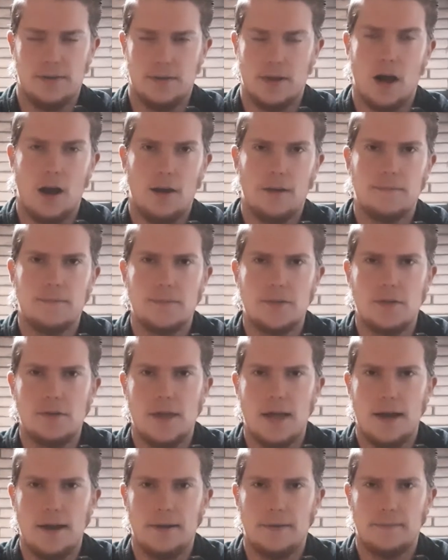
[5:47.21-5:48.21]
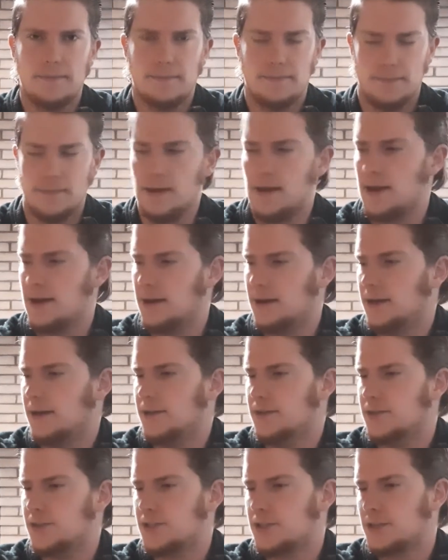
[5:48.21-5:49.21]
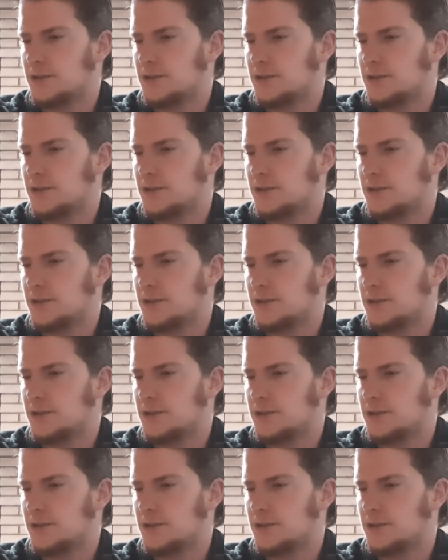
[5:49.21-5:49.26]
not do that. And